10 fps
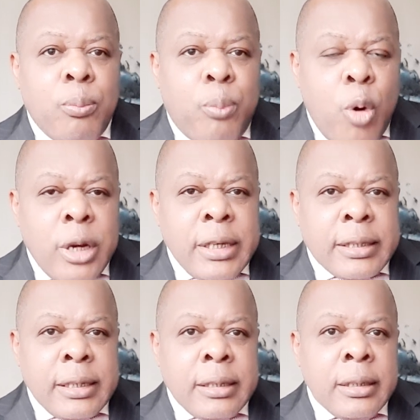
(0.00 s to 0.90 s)

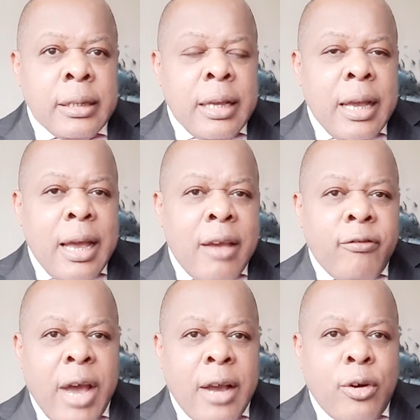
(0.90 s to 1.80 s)
policing,
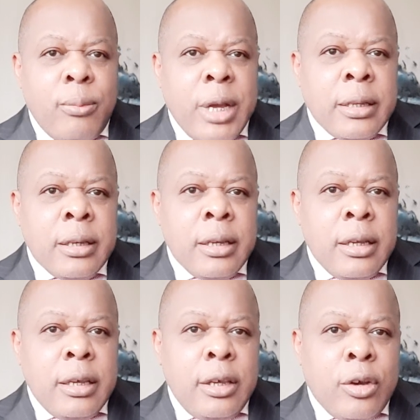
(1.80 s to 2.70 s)
environment,
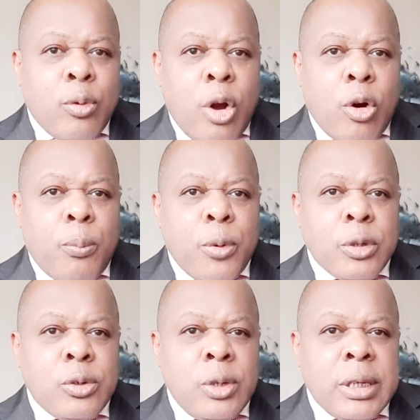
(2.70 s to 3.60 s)
equal
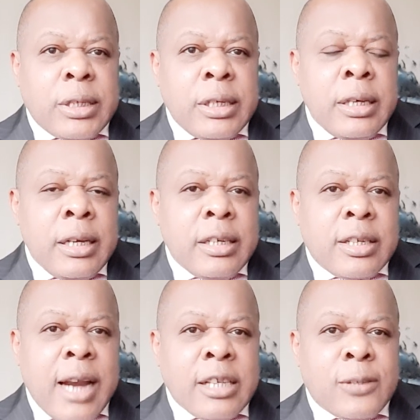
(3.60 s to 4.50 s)
opportunity,
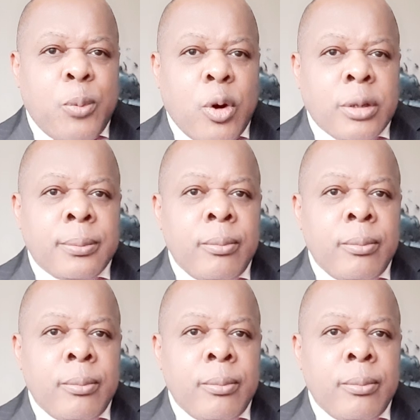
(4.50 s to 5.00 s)
transport,